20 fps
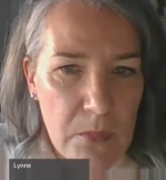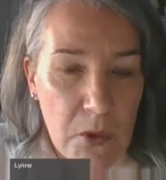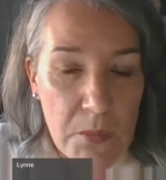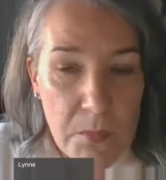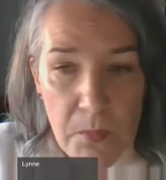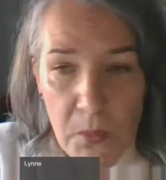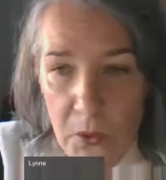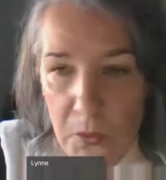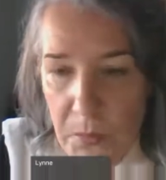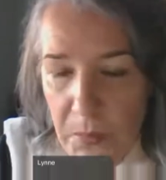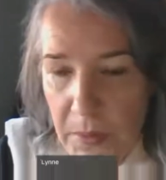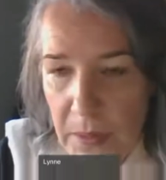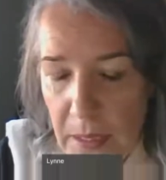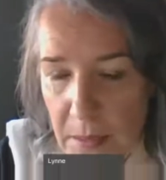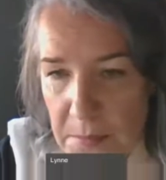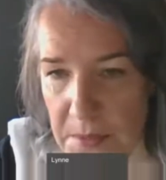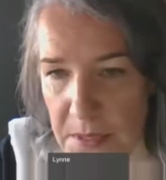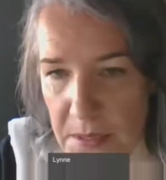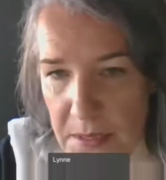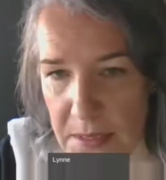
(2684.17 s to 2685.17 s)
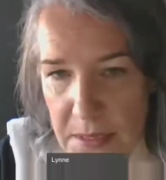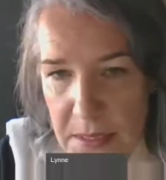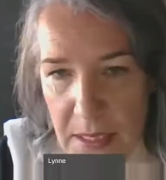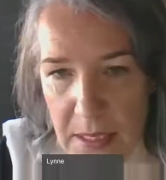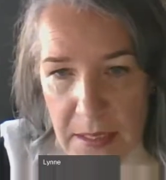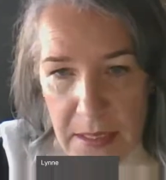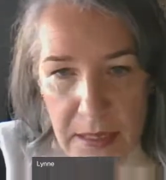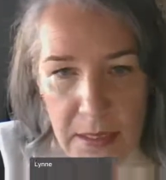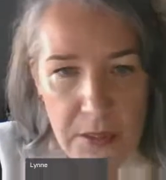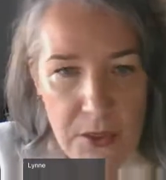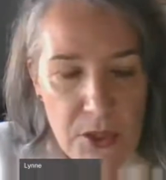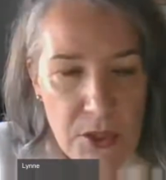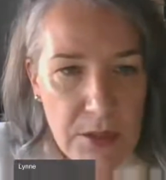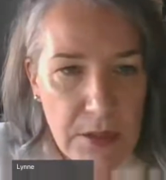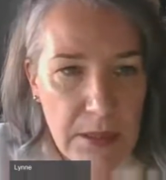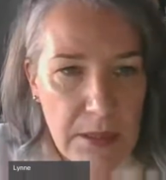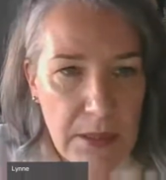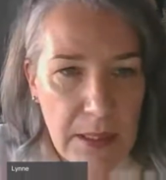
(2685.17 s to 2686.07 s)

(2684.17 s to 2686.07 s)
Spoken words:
or perhaps Lizanne actually,